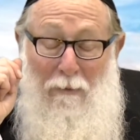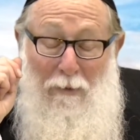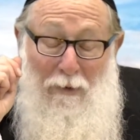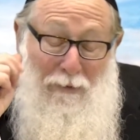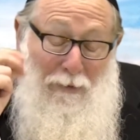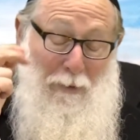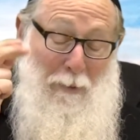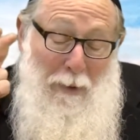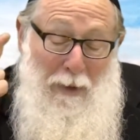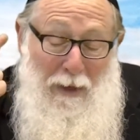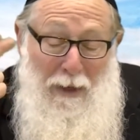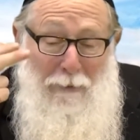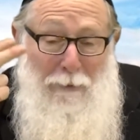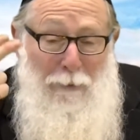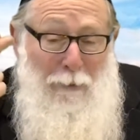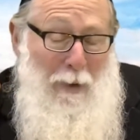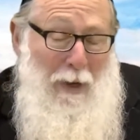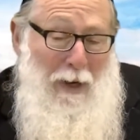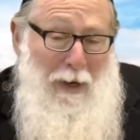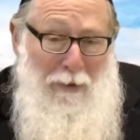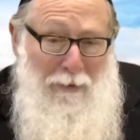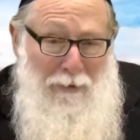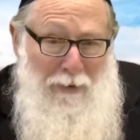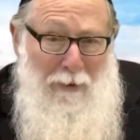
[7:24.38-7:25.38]
when somebody gives you
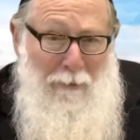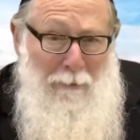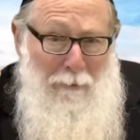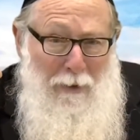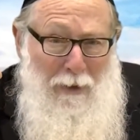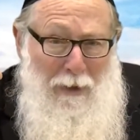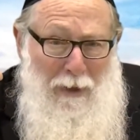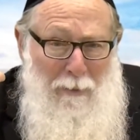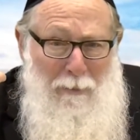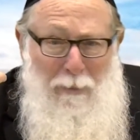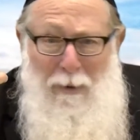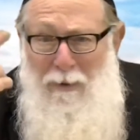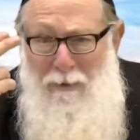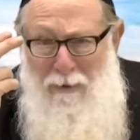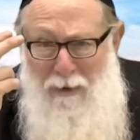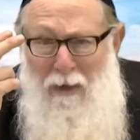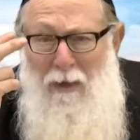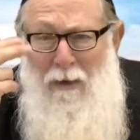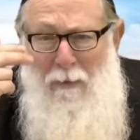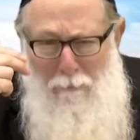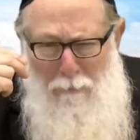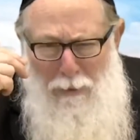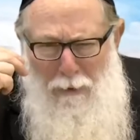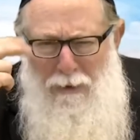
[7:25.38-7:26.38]
anything really, but
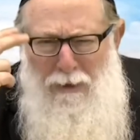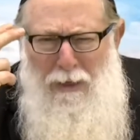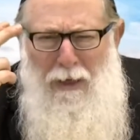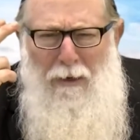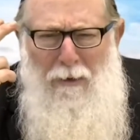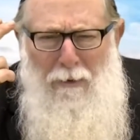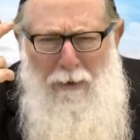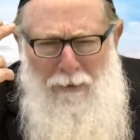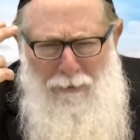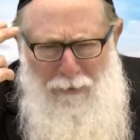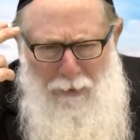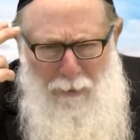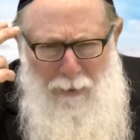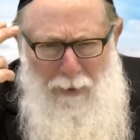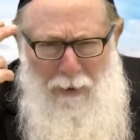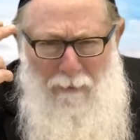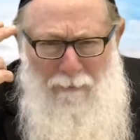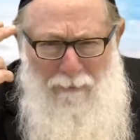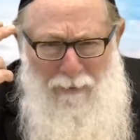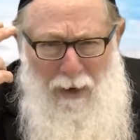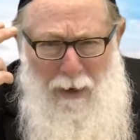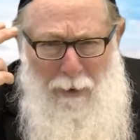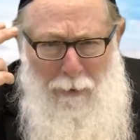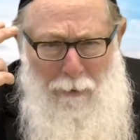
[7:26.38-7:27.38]
particularly something
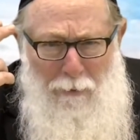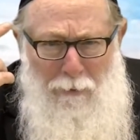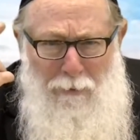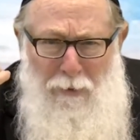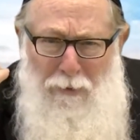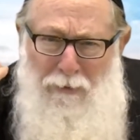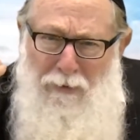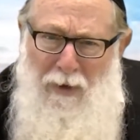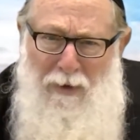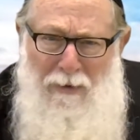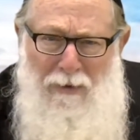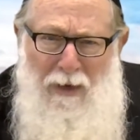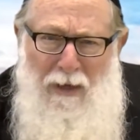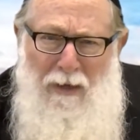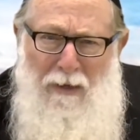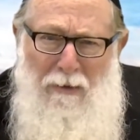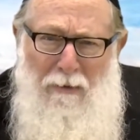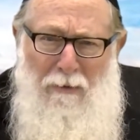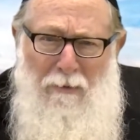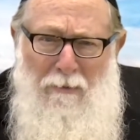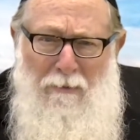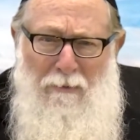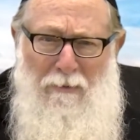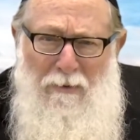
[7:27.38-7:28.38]
of value, you say thank
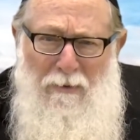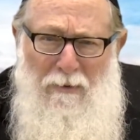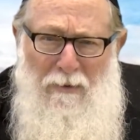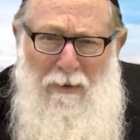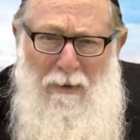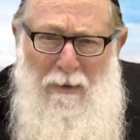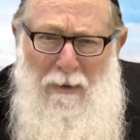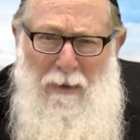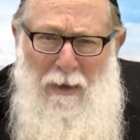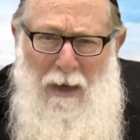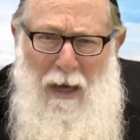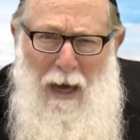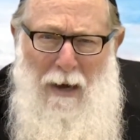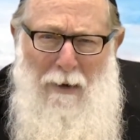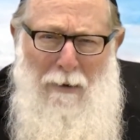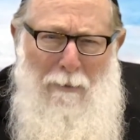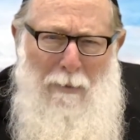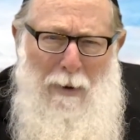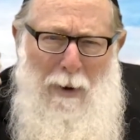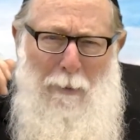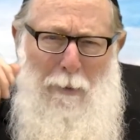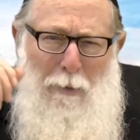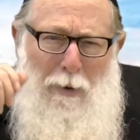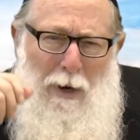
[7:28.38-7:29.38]
you. I
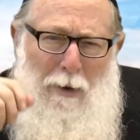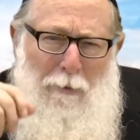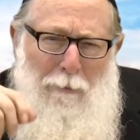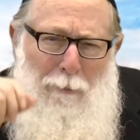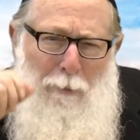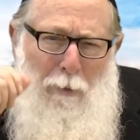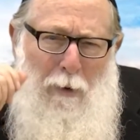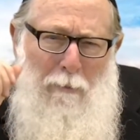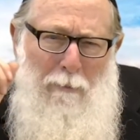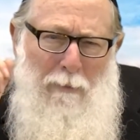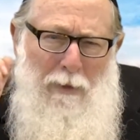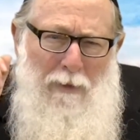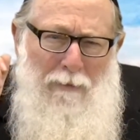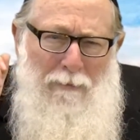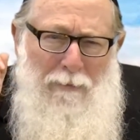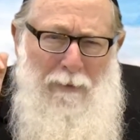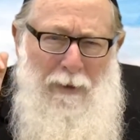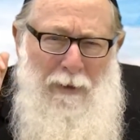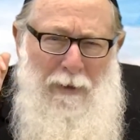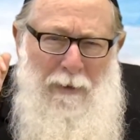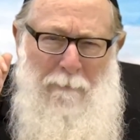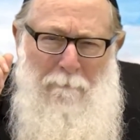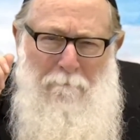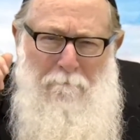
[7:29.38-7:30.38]
remember when I was bar
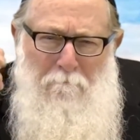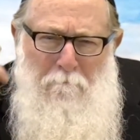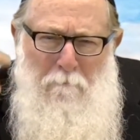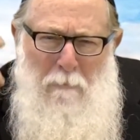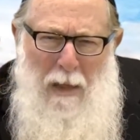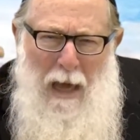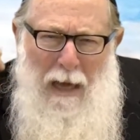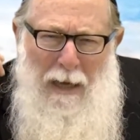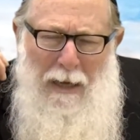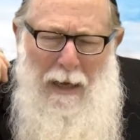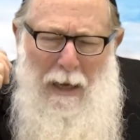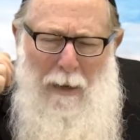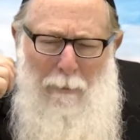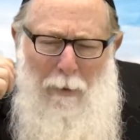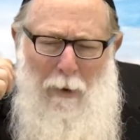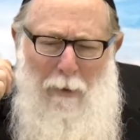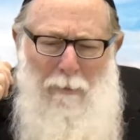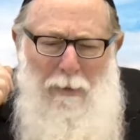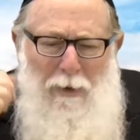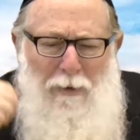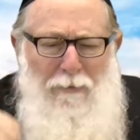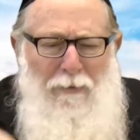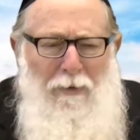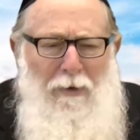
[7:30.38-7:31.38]
mitzvah, I got bar
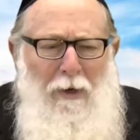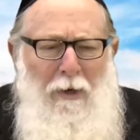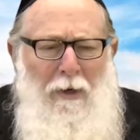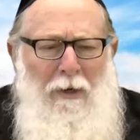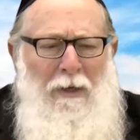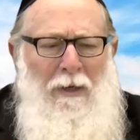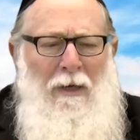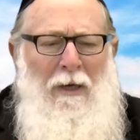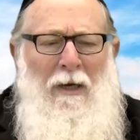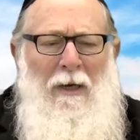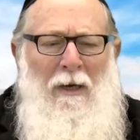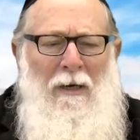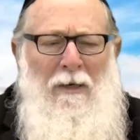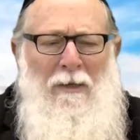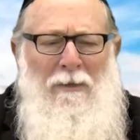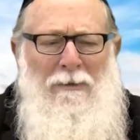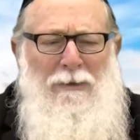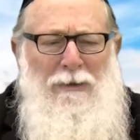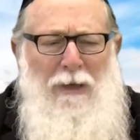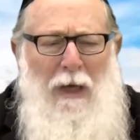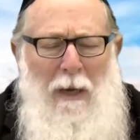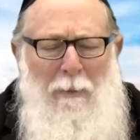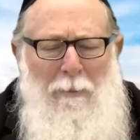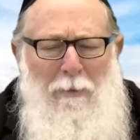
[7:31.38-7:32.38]
mitzvah on
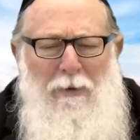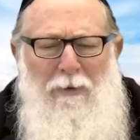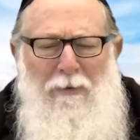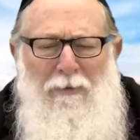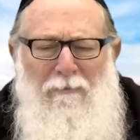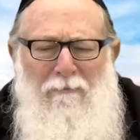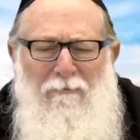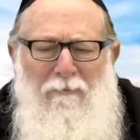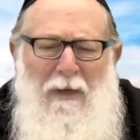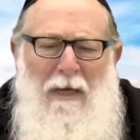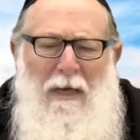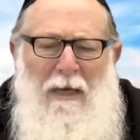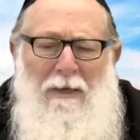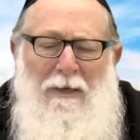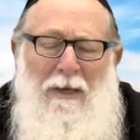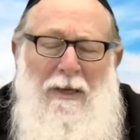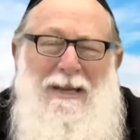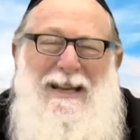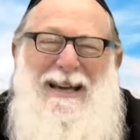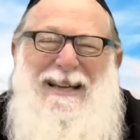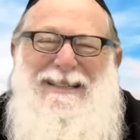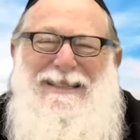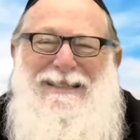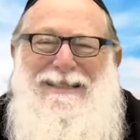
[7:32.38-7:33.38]
Shabbos. The
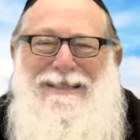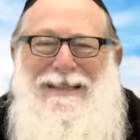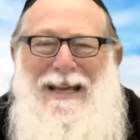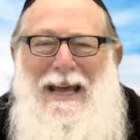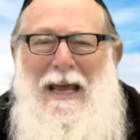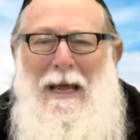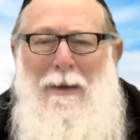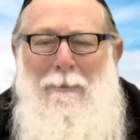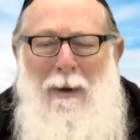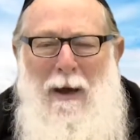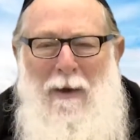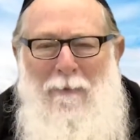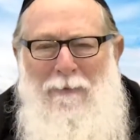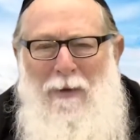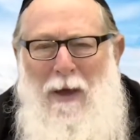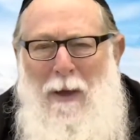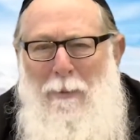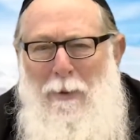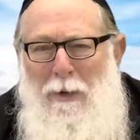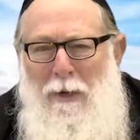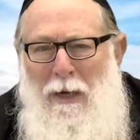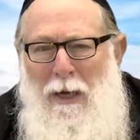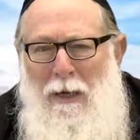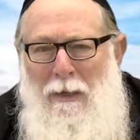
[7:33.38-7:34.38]
next day, my
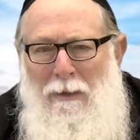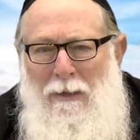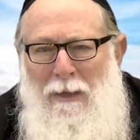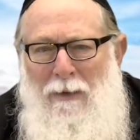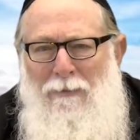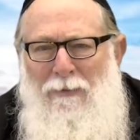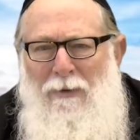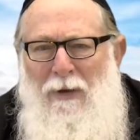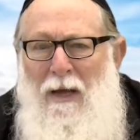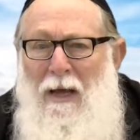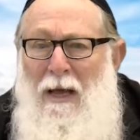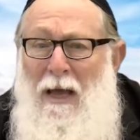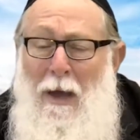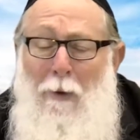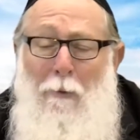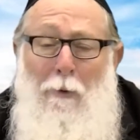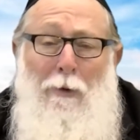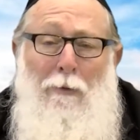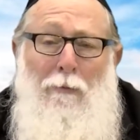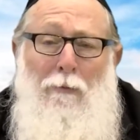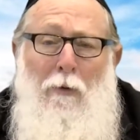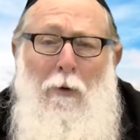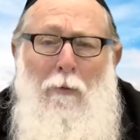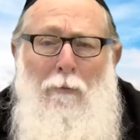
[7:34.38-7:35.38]
family and I left, and
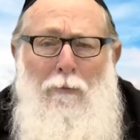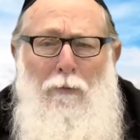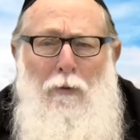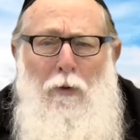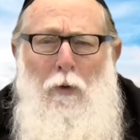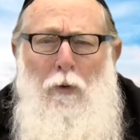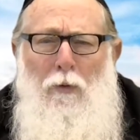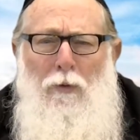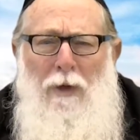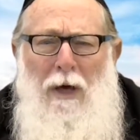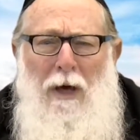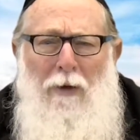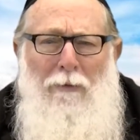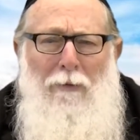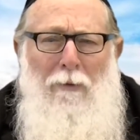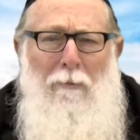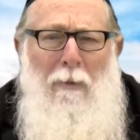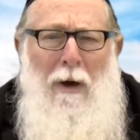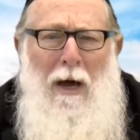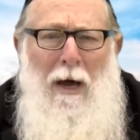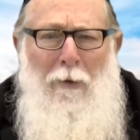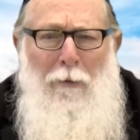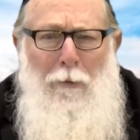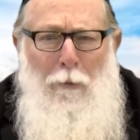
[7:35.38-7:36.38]
we drove 2,000
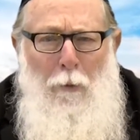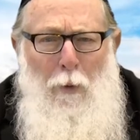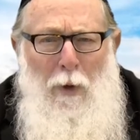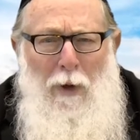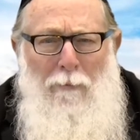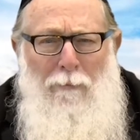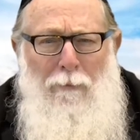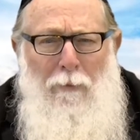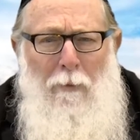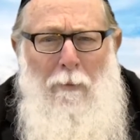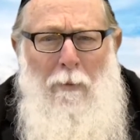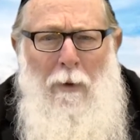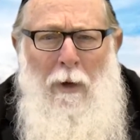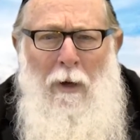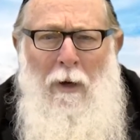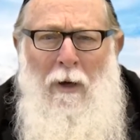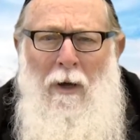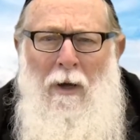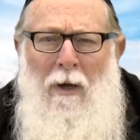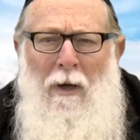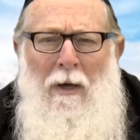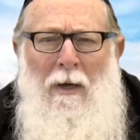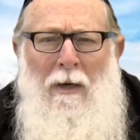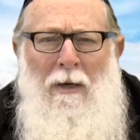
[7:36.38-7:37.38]
miles away from a
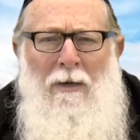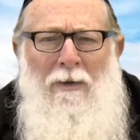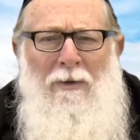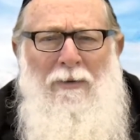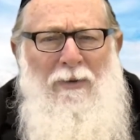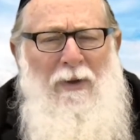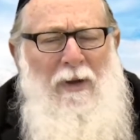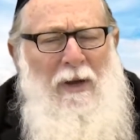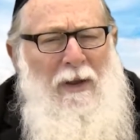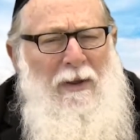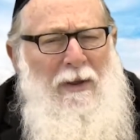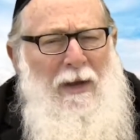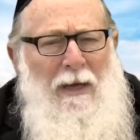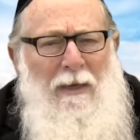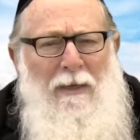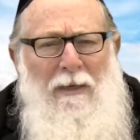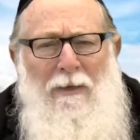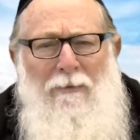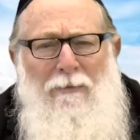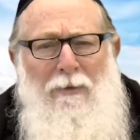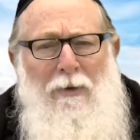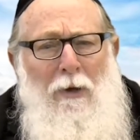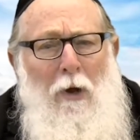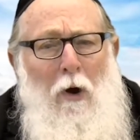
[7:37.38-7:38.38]
city that I'd
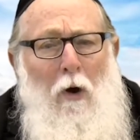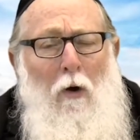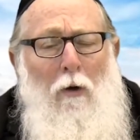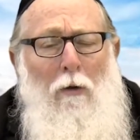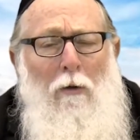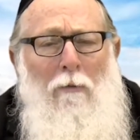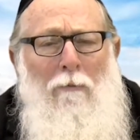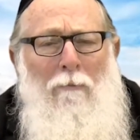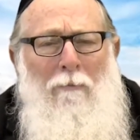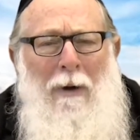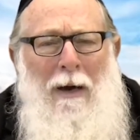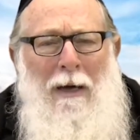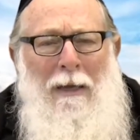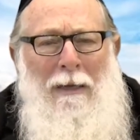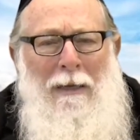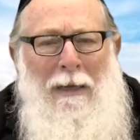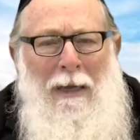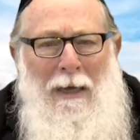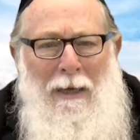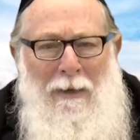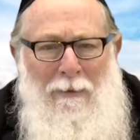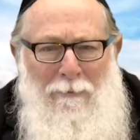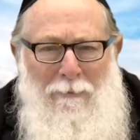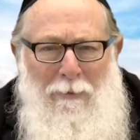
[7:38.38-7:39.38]
lived in all of my
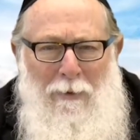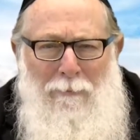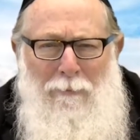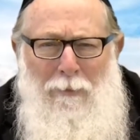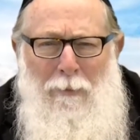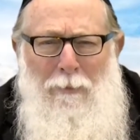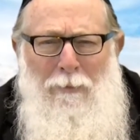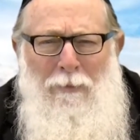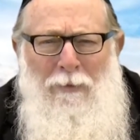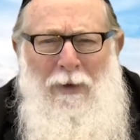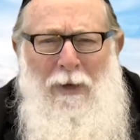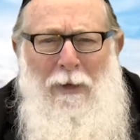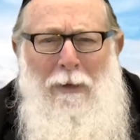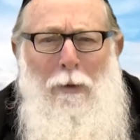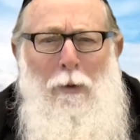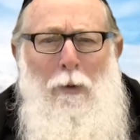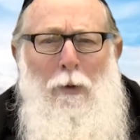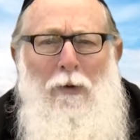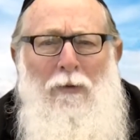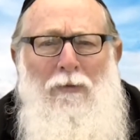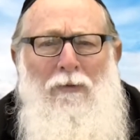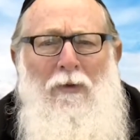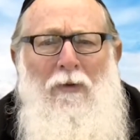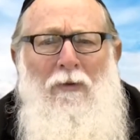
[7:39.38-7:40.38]
life. Went from St.
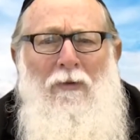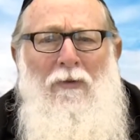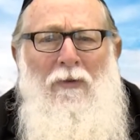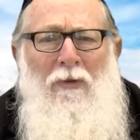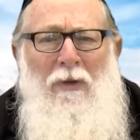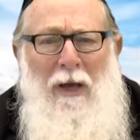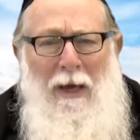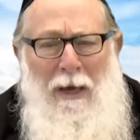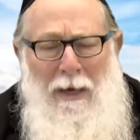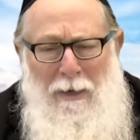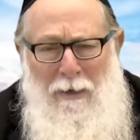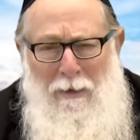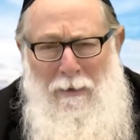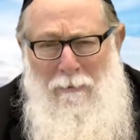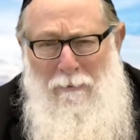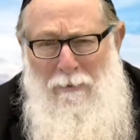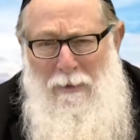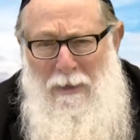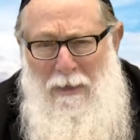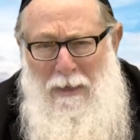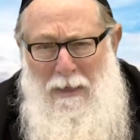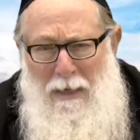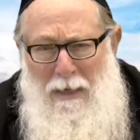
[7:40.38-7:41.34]
Louis to Seattle.